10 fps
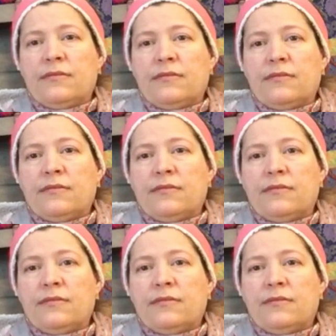
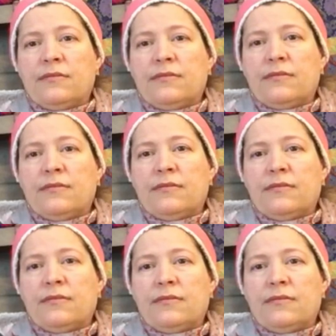
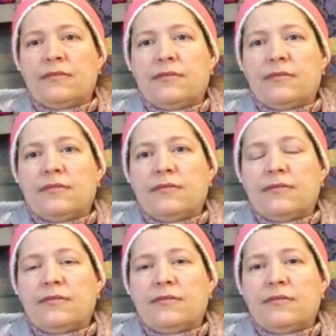
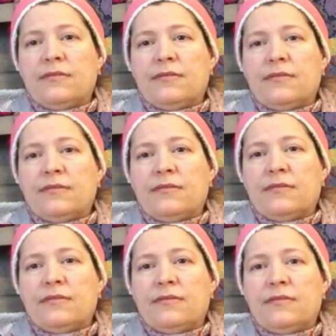
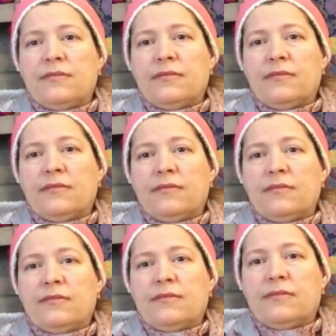
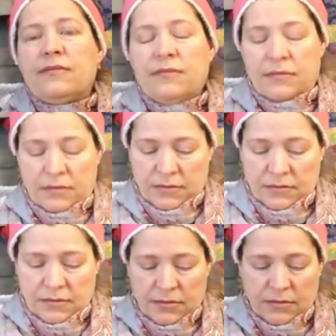
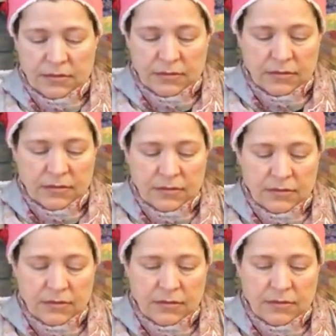
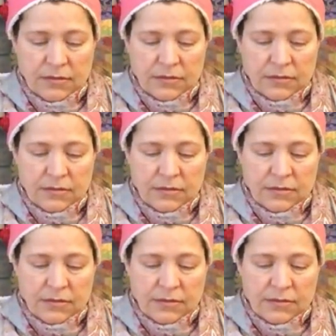
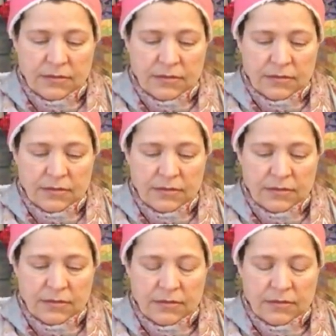(not speaking)